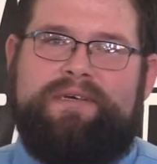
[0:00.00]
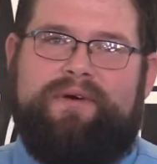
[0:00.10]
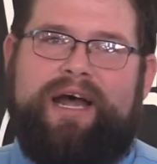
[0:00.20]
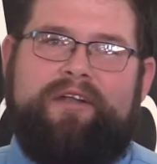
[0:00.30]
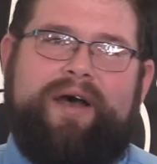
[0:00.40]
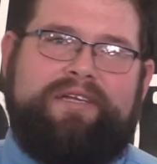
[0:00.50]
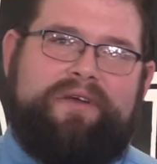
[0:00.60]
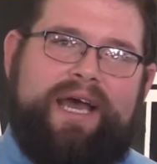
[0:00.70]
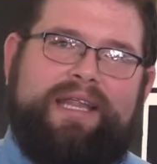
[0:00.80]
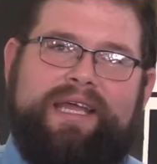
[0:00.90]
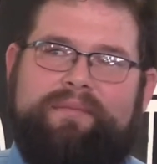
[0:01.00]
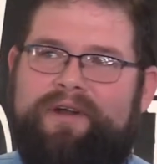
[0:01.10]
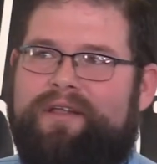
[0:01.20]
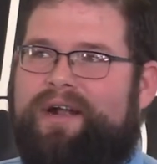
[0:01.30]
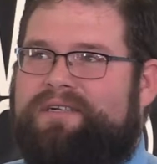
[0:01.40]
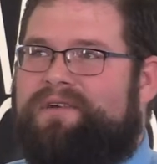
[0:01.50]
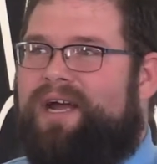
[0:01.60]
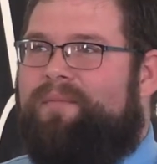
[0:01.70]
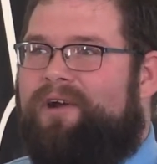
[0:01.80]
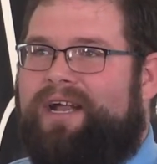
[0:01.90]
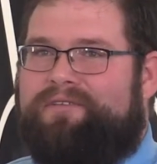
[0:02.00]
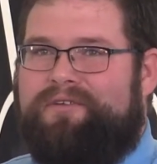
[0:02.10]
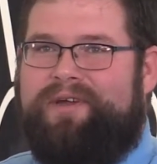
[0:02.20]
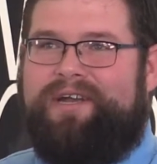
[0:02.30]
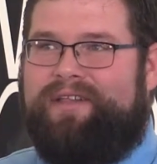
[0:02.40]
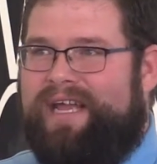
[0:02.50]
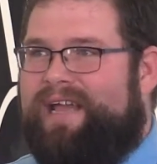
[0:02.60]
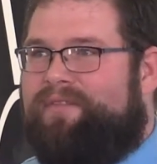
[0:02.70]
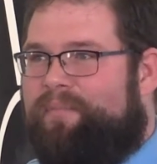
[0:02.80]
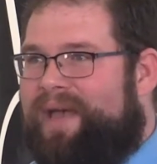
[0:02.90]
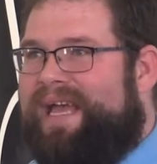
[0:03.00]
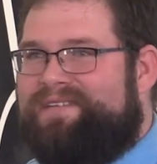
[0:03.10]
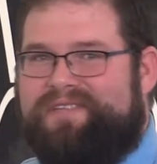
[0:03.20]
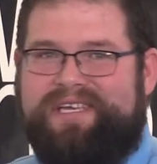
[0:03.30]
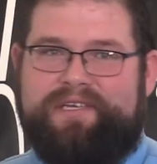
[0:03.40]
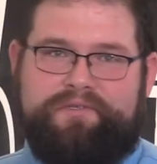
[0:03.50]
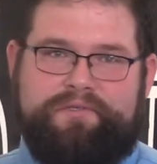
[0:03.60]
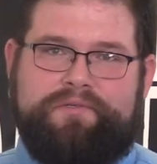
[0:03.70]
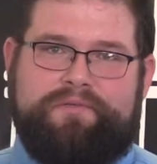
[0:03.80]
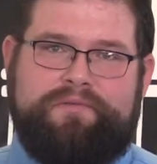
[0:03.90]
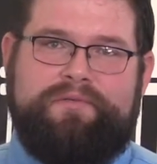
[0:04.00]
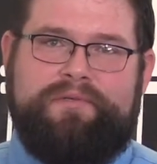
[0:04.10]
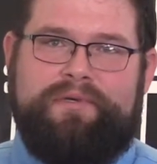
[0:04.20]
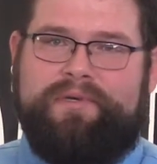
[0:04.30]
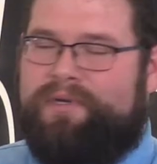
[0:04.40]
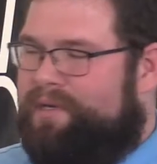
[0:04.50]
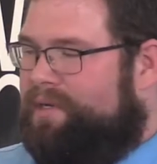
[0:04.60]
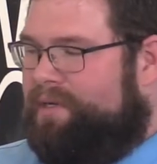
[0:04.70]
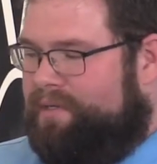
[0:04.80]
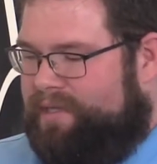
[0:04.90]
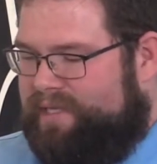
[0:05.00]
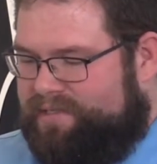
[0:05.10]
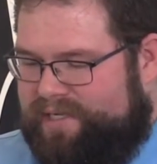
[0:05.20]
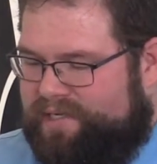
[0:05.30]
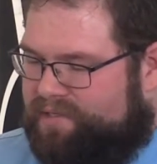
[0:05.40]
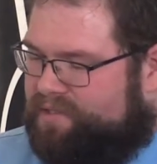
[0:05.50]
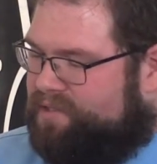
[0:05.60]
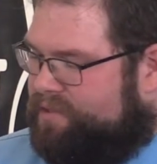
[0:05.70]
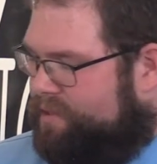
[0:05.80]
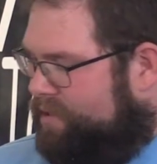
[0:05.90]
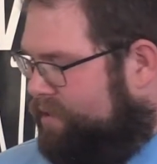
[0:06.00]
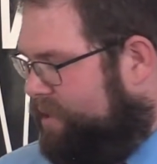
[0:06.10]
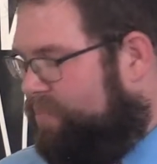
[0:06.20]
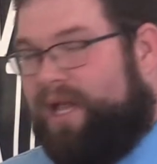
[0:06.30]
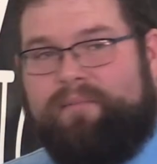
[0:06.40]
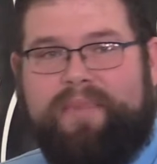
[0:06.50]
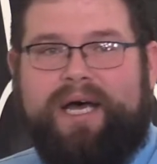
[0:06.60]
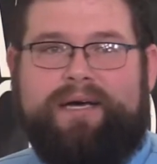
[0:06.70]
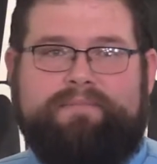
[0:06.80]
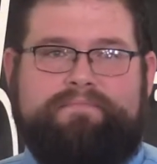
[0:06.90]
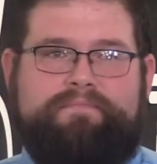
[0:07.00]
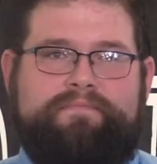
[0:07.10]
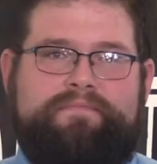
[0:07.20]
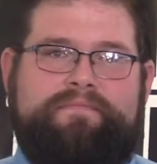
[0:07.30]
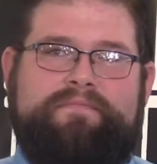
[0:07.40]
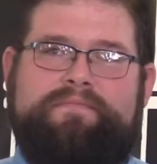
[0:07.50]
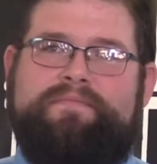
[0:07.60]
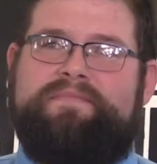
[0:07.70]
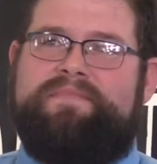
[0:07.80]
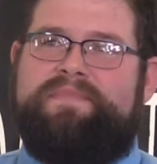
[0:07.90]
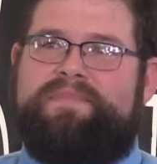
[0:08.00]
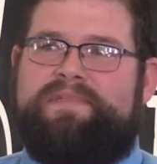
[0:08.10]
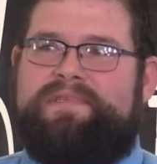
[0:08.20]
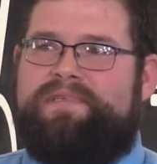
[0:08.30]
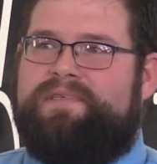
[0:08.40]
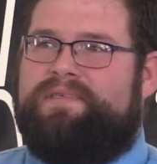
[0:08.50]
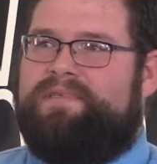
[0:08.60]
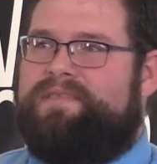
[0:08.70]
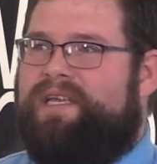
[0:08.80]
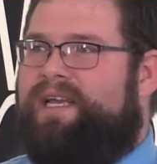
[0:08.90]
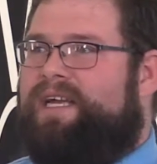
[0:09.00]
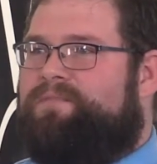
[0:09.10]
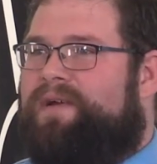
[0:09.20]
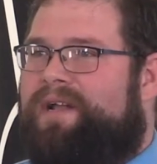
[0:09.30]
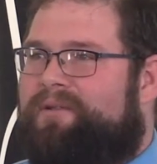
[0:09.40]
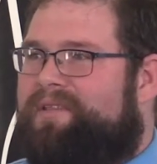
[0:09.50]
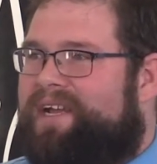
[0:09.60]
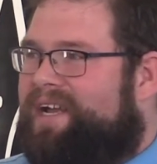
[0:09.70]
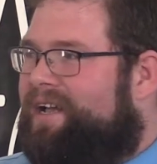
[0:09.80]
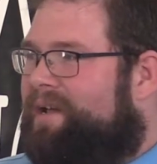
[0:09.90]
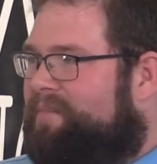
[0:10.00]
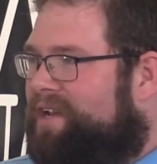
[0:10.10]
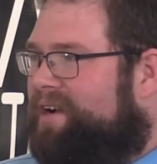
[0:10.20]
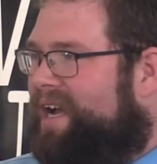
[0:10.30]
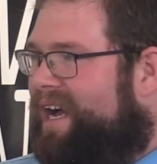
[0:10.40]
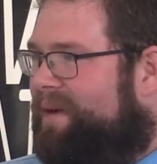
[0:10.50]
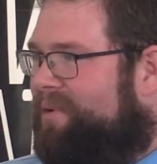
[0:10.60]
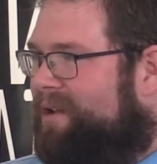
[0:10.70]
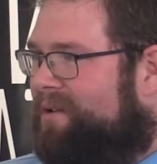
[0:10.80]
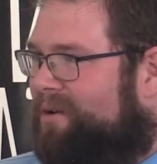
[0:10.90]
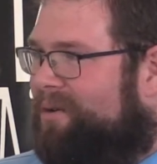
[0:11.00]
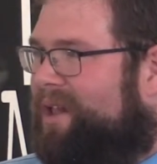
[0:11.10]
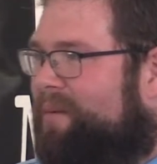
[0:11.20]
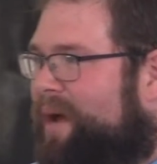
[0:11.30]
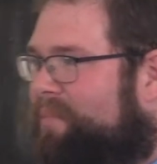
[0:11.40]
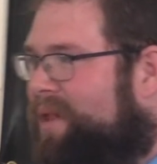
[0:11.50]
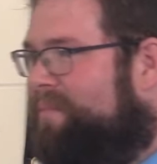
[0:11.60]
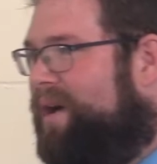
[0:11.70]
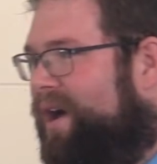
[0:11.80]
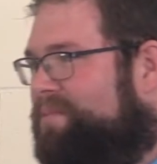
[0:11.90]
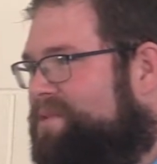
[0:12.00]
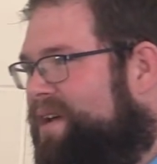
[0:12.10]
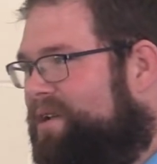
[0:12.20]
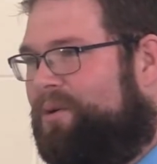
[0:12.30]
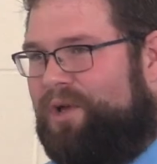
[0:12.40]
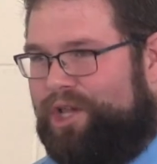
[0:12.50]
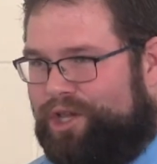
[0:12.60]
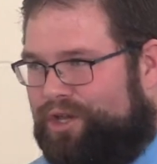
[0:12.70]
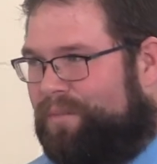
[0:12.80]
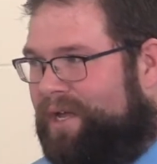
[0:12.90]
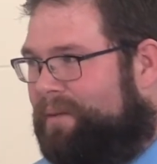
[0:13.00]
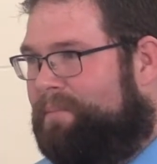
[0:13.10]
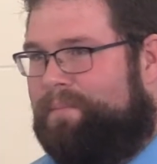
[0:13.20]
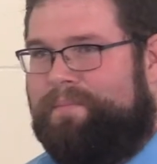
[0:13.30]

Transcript: Well, how do I try them, brother? I try them right through here. They have to pass this. Right. Yes. This is the plumb bob. Right. So you guys probably don't think I'm a young guy. I probably don't know a whole lot about plumb bobs. I know a little bit.